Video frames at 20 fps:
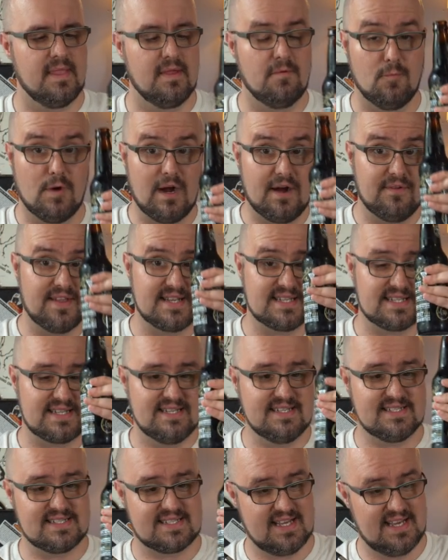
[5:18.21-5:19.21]
While this
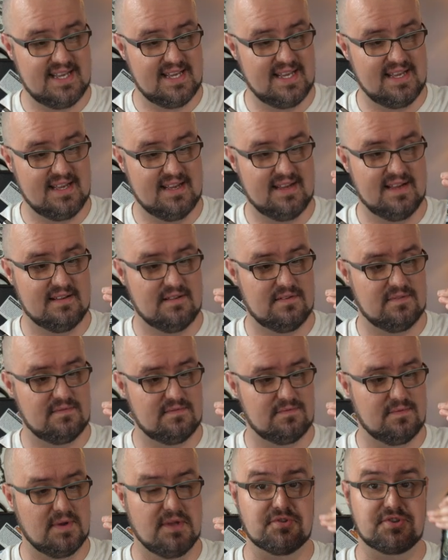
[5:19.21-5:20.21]
is a
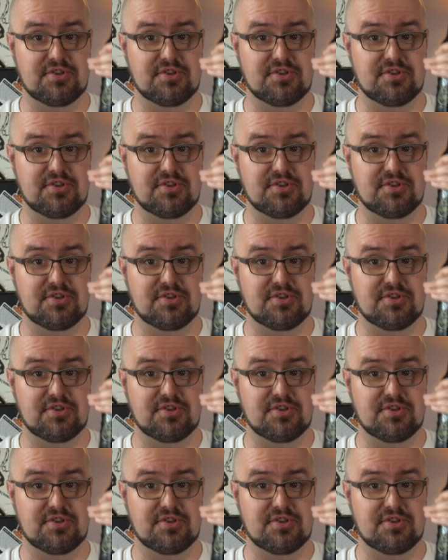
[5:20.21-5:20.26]
real